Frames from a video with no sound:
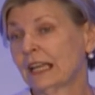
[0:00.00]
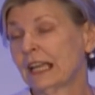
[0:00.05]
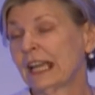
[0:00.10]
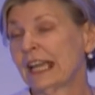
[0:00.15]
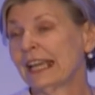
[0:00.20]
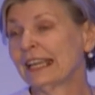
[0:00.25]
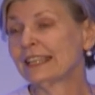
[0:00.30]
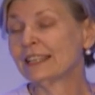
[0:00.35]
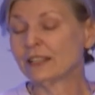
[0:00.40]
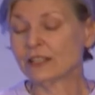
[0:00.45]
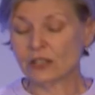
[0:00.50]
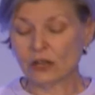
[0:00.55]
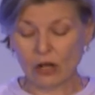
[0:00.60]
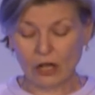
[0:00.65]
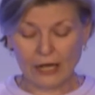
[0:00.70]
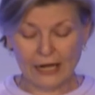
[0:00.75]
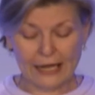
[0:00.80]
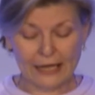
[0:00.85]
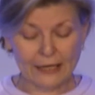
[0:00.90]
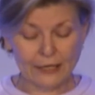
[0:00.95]
It does
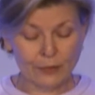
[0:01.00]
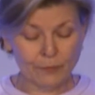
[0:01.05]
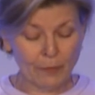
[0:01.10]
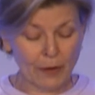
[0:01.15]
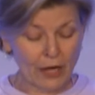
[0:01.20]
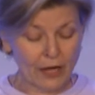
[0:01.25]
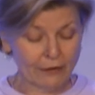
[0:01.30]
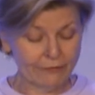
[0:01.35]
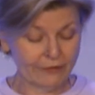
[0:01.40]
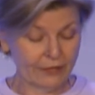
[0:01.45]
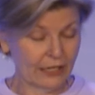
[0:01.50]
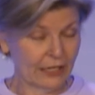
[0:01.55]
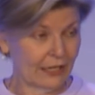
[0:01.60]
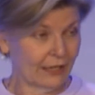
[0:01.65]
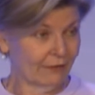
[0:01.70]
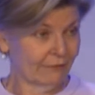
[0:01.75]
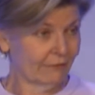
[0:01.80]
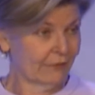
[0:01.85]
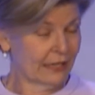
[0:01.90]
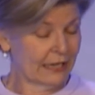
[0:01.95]
not end
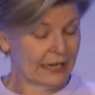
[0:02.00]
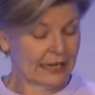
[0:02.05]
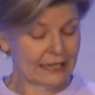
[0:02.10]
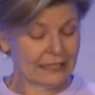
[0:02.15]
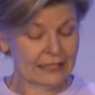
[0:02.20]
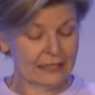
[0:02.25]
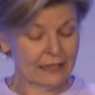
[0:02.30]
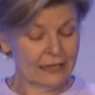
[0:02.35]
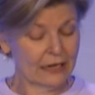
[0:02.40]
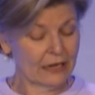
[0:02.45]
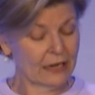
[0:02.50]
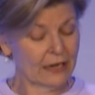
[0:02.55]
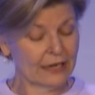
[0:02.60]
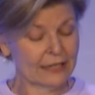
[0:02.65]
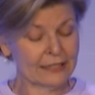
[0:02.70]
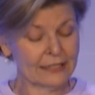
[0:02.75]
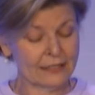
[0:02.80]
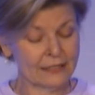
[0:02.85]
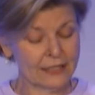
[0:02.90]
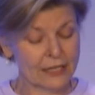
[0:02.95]
poverty.
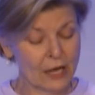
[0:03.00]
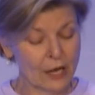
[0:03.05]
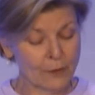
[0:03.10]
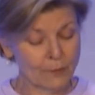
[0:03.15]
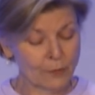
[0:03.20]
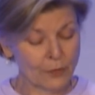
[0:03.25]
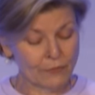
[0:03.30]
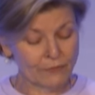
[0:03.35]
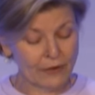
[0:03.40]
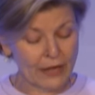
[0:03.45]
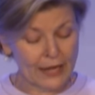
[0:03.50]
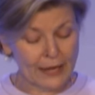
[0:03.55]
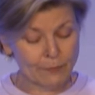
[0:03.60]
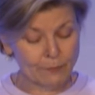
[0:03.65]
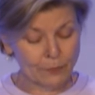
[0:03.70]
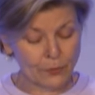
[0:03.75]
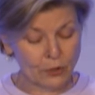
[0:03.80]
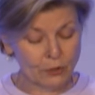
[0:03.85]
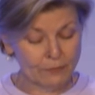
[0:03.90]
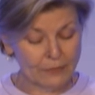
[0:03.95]
It does not
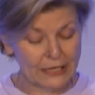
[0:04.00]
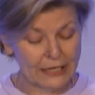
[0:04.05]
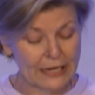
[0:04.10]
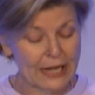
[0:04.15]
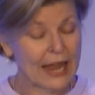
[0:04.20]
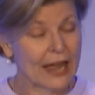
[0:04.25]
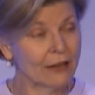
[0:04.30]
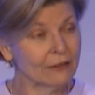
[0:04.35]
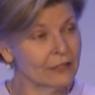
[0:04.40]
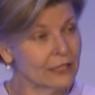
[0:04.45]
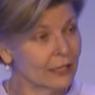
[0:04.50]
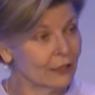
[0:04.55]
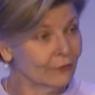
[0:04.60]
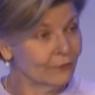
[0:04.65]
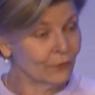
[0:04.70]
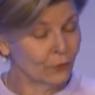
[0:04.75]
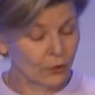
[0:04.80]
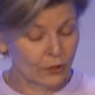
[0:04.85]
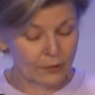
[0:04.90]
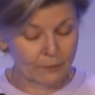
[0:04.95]
provide permanent housing
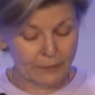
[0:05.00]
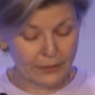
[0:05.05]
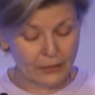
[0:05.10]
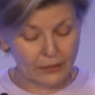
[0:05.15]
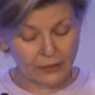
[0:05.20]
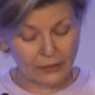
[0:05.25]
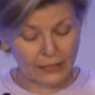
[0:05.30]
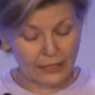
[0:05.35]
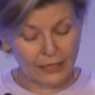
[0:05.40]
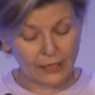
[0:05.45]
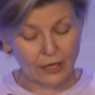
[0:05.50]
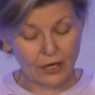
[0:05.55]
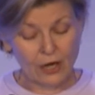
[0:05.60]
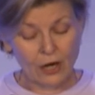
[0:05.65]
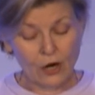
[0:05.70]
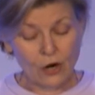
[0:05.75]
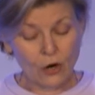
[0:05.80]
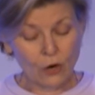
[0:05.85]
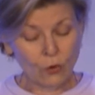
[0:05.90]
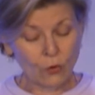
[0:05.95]
affordability
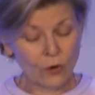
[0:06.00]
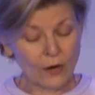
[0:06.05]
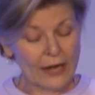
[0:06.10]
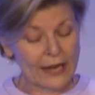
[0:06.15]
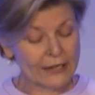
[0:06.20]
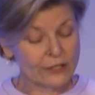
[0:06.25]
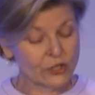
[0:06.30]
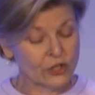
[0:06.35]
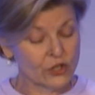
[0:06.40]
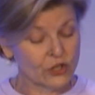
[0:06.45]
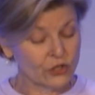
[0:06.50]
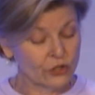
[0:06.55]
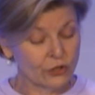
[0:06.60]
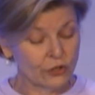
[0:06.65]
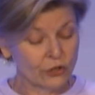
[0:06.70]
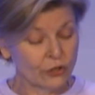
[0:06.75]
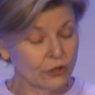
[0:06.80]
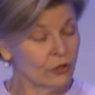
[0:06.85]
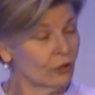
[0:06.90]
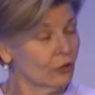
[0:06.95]
or
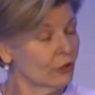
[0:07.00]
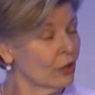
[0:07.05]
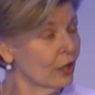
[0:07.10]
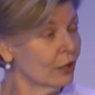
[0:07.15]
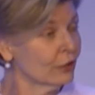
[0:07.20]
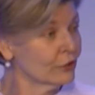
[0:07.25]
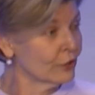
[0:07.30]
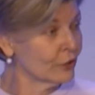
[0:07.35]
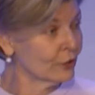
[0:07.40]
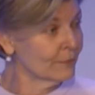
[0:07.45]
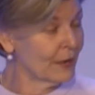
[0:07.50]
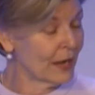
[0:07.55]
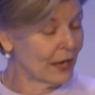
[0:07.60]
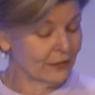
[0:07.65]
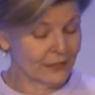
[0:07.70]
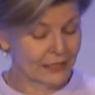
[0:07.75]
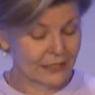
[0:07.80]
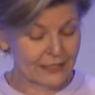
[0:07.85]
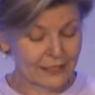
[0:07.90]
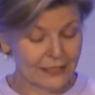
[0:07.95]
ensure long-term
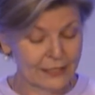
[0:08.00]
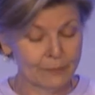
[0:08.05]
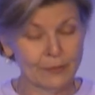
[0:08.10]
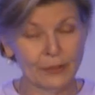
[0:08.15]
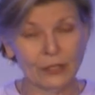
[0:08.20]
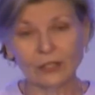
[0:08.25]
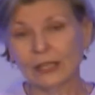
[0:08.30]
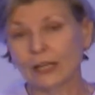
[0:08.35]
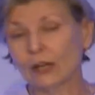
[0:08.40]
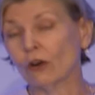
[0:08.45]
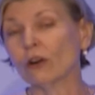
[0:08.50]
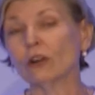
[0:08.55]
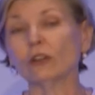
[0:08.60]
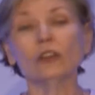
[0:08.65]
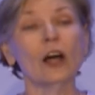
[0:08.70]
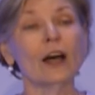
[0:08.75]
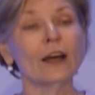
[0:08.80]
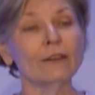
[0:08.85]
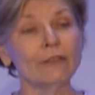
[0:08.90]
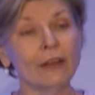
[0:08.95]
housing stability or a
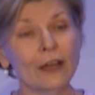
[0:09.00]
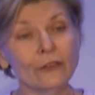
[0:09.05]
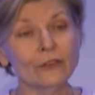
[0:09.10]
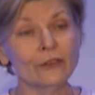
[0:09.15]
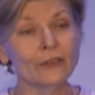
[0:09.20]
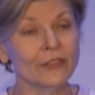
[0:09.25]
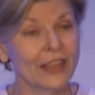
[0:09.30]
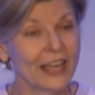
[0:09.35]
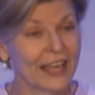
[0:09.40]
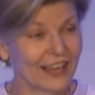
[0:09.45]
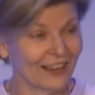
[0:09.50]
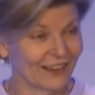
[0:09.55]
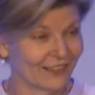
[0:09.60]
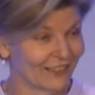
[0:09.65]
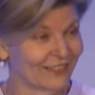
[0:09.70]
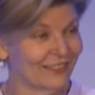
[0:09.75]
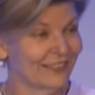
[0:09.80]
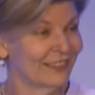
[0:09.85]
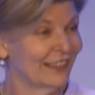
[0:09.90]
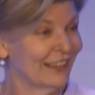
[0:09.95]
lot of other
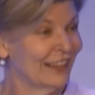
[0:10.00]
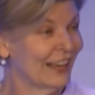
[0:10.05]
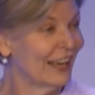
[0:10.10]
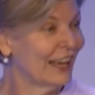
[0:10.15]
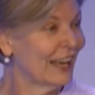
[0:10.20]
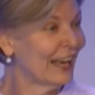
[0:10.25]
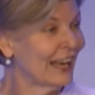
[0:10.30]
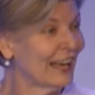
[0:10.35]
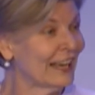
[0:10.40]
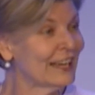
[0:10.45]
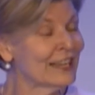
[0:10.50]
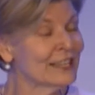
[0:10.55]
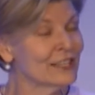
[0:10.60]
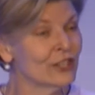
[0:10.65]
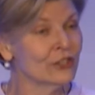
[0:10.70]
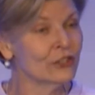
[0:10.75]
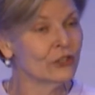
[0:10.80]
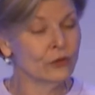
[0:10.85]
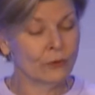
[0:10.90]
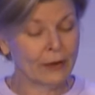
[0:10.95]
things. It
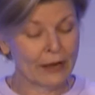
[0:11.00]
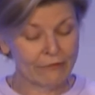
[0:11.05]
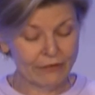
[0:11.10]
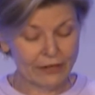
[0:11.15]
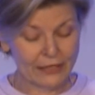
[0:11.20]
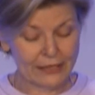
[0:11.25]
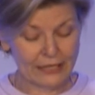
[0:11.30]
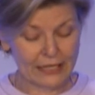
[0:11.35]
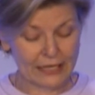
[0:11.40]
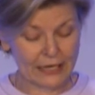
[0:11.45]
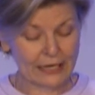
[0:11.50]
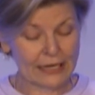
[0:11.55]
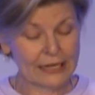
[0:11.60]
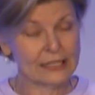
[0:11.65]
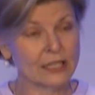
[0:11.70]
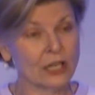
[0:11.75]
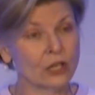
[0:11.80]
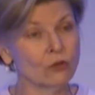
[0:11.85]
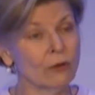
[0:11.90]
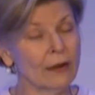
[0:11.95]
doesn't do everything.
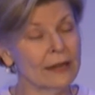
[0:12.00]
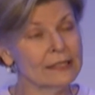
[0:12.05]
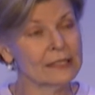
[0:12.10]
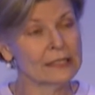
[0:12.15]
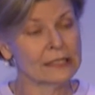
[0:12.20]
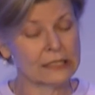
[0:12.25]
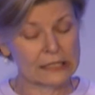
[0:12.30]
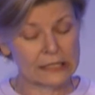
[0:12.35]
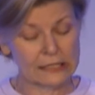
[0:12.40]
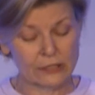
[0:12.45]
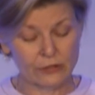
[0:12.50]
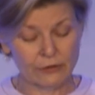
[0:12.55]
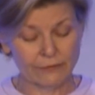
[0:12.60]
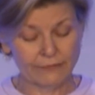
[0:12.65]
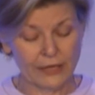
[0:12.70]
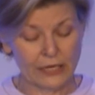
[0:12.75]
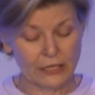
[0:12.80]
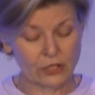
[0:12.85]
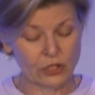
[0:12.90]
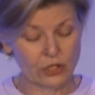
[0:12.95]
It's a crisis
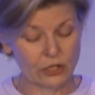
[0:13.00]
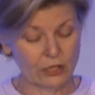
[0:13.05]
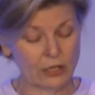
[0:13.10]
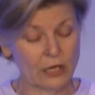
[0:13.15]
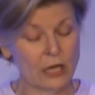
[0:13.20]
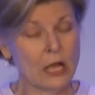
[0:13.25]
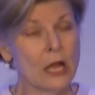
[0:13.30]
intervention.